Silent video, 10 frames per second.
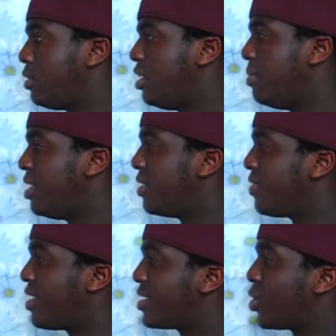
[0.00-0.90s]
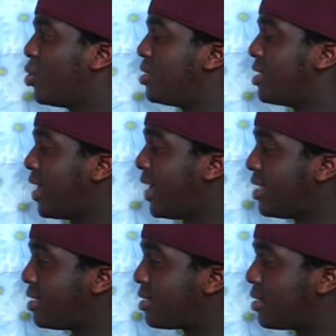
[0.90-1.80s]
You mean the virus that causes
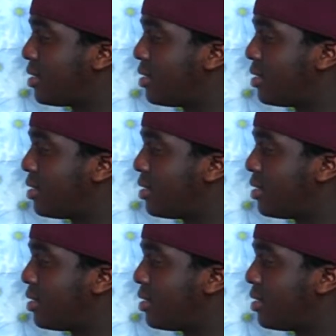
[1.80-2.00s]
AIDS?